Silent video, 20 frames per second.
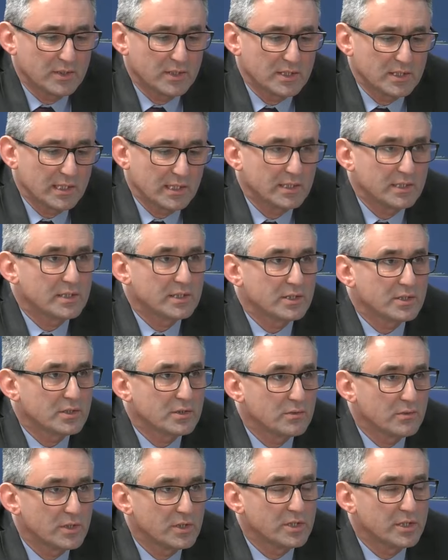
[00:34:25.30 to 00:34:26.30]

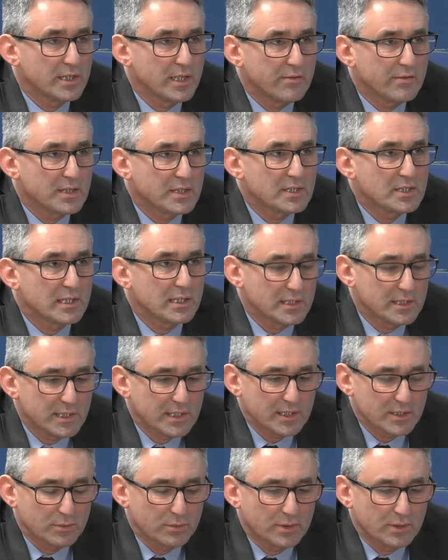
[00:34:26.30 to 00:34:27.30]
Celotex, the generic
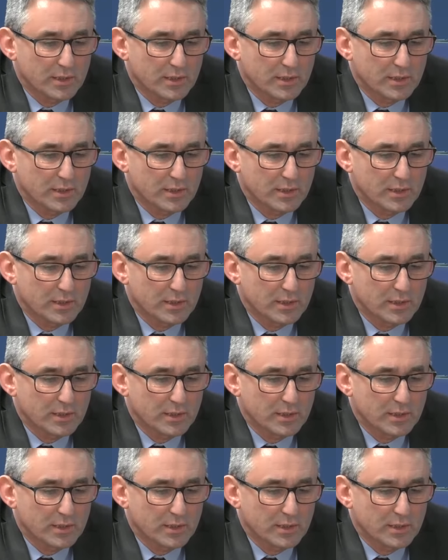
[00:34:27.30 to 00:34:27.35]
Celotex one,